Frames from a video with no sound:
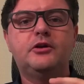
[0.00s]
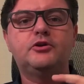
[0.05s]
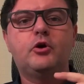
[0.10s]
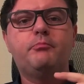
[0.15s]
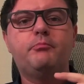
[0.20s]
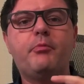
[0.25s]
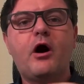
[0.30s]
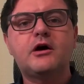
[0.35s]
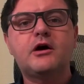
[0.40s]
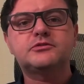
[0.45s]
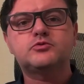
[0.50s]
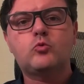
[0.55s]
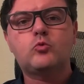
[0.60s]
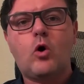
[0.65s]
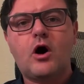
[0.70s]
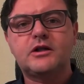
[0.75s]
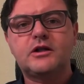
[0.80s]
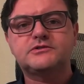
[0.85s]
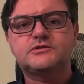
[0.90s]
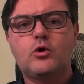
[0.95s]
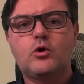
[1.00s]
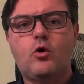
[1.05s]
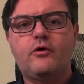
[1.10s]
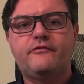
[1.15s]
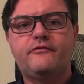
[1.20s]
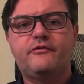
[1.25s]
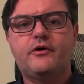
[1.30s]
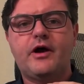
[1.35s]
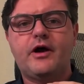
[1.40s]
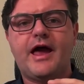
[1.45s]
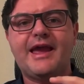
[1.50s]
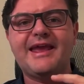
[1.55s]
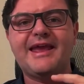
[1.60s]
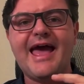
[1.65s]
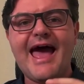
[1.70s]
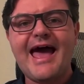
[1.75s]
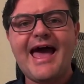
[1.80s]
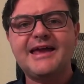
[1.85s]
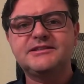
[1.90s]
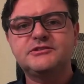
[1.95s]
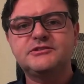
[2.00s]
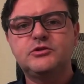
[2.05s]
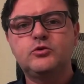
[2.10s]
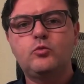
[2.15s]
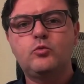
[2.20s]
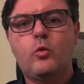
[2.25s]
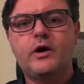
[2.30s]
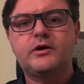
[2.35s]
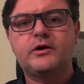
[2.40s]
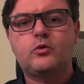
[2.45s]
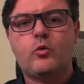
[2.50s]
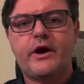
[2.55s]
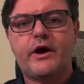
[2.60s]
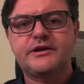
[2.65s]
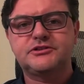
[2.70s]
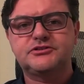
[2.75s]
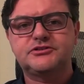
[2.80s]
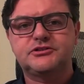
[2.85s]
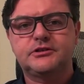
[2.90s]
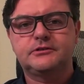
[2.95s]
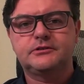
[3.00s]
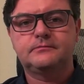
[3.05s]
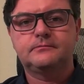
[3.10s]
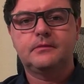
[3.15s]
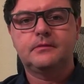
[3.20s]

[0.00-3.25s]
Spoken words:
Your boss walks over and asks you one question.